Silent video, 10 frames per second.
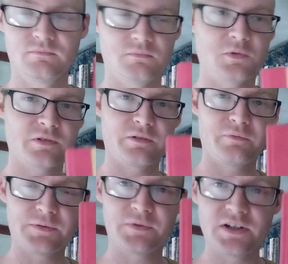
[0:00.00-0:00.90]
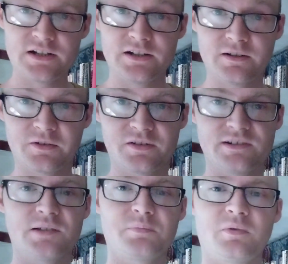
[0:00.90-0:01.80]
more than 15 years
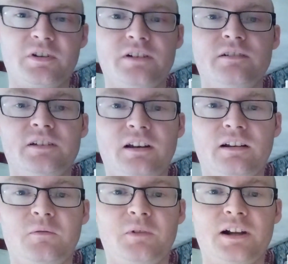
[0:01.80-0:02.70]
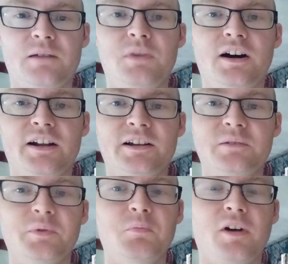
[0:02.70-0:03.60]
at this point. When I bought it,
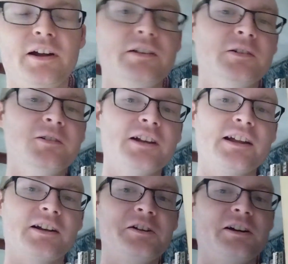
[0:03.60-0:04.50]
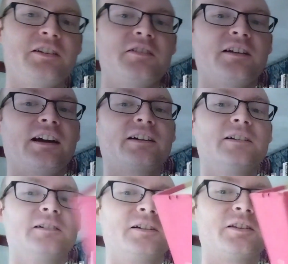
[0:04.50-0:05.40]
it was brand new. It had a dust
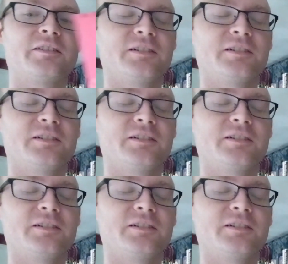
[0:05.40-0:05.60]
jacket, and